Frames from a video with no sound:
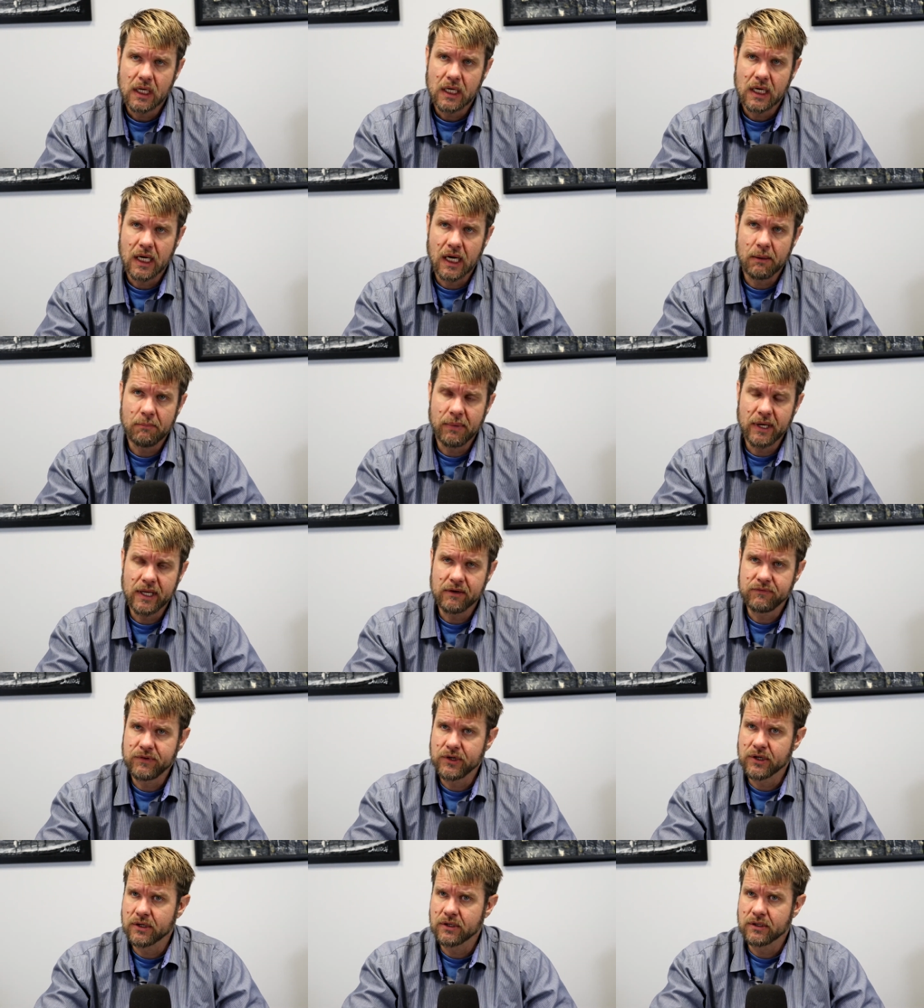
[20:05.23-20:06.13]
But
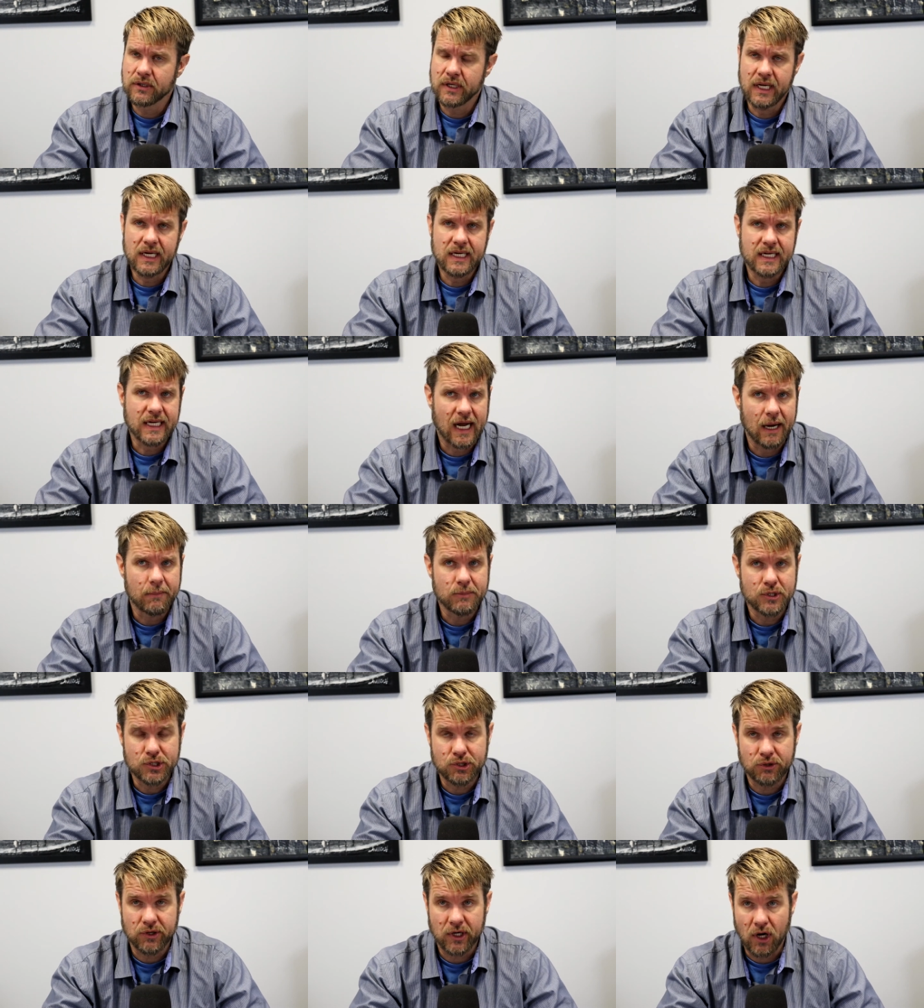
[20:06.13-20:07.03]
if anytime
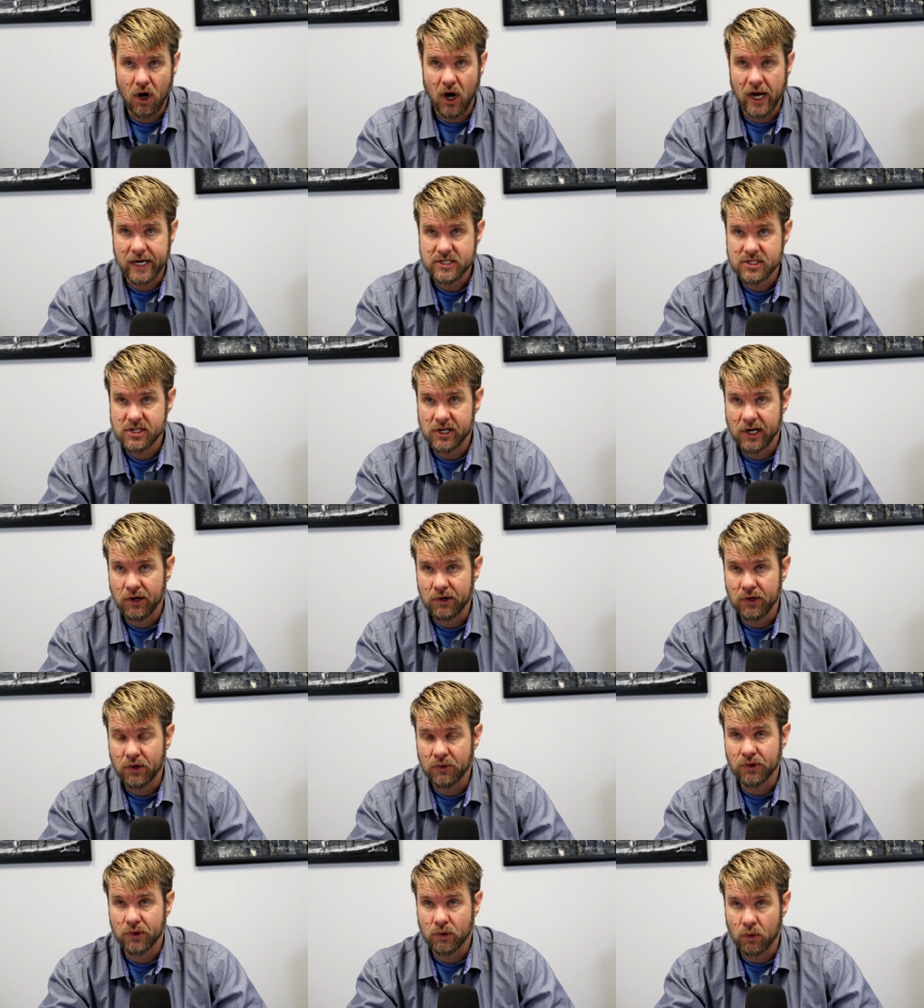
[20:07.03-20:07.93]
that you're in an audit
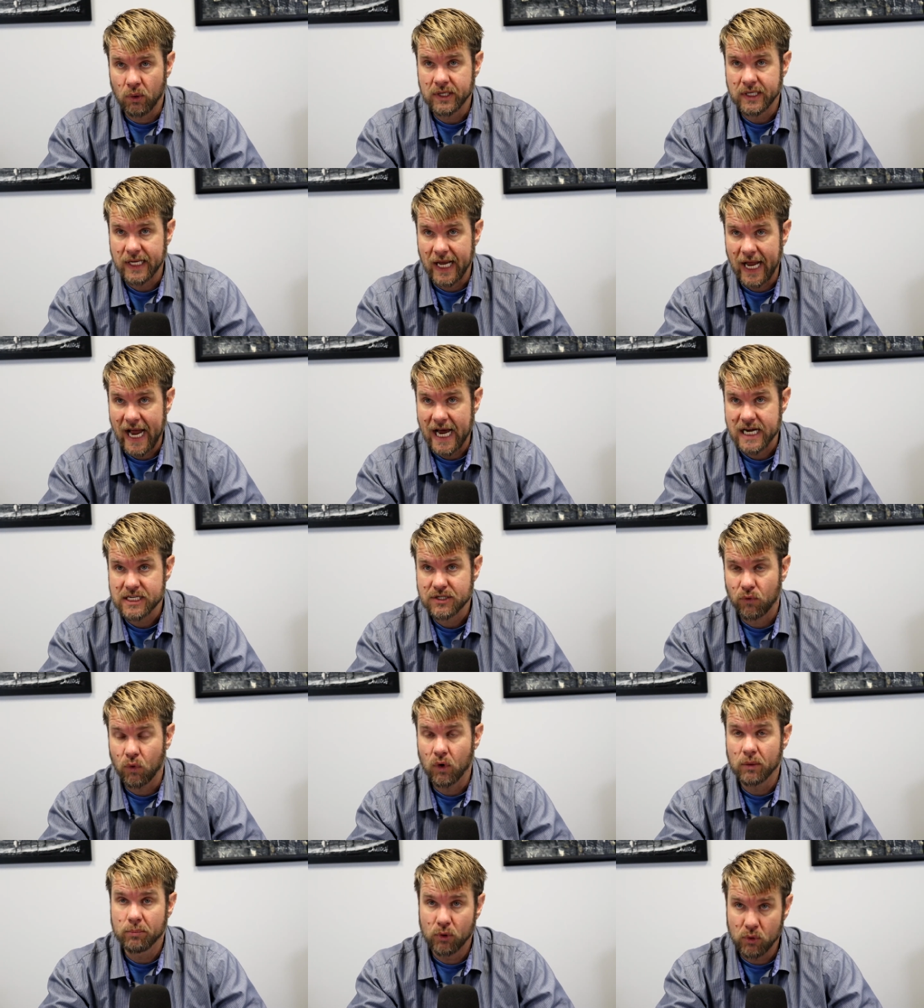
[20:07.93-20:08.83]
scenario, they're going to ask
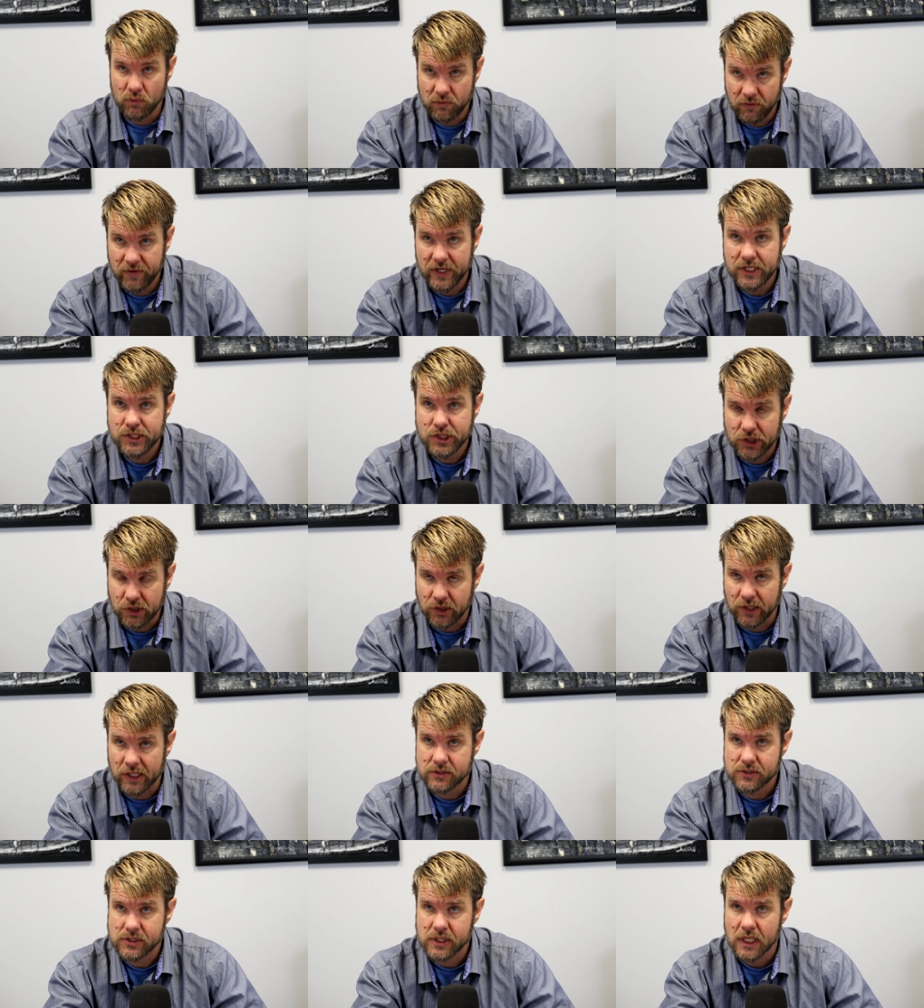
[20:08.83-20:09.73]
for proof of
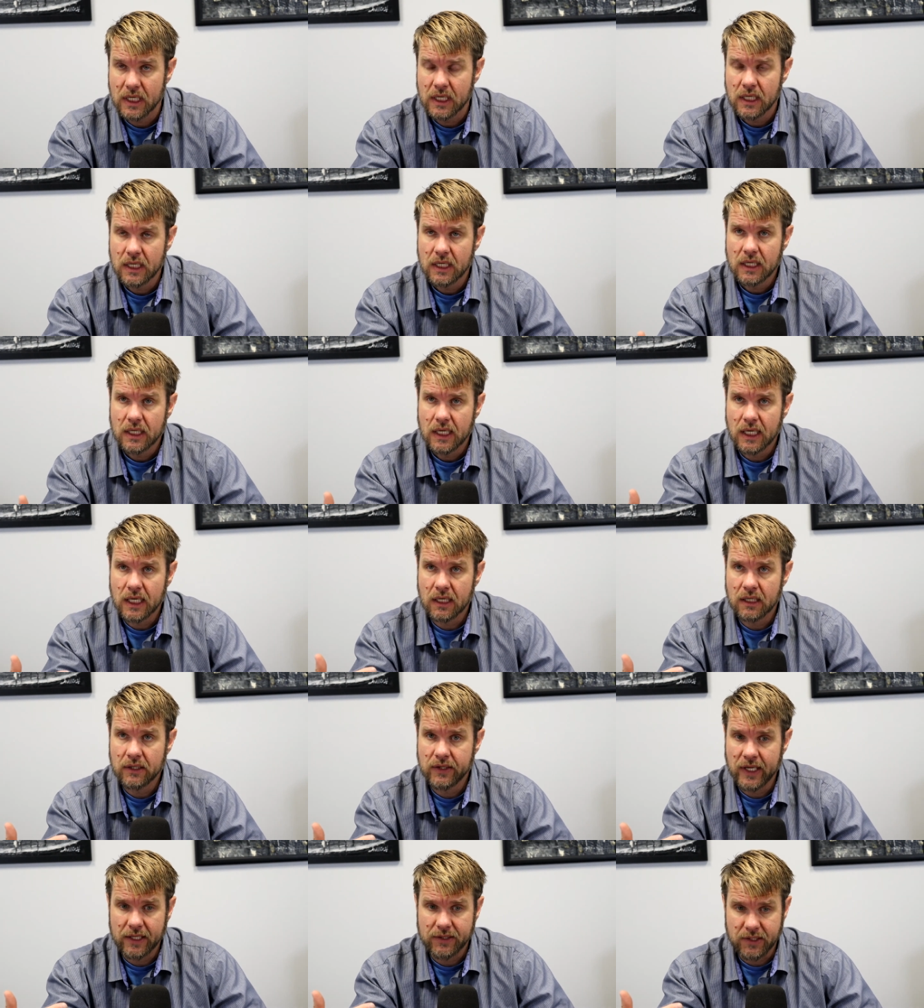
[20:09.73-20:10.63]
insurance,
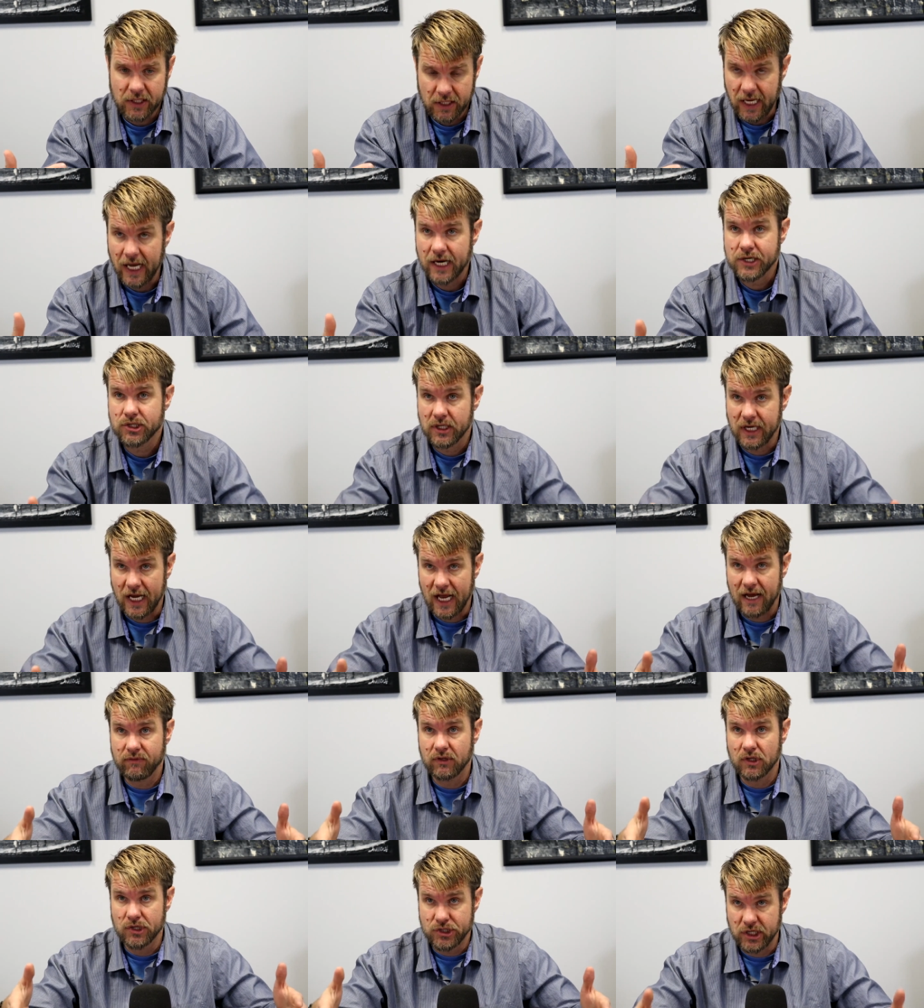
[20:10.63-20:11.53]
that they actually
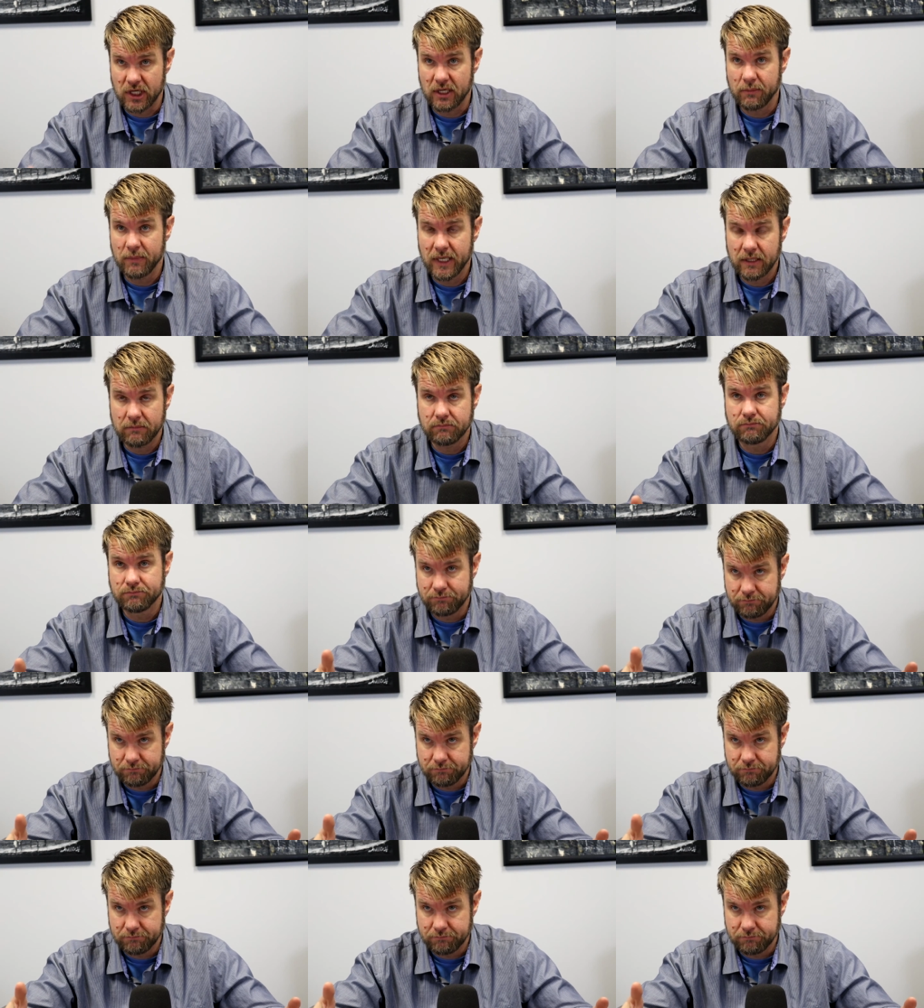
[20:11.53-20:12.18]
have a legitimate